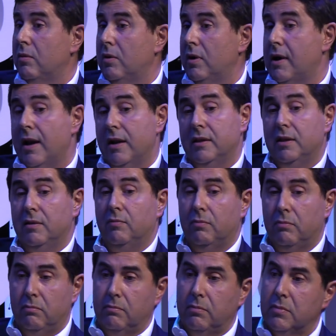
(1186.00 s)
in reality,
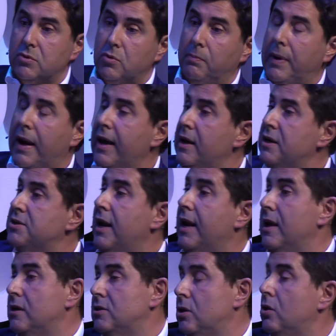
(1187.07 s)
suppliers,
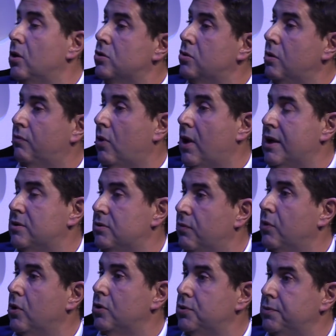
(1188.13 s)
clients, and also for us,
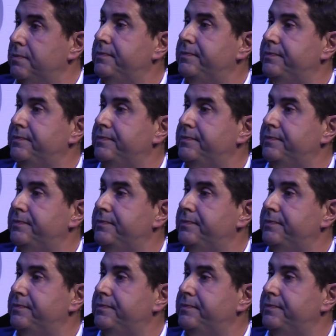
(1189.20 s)
of course.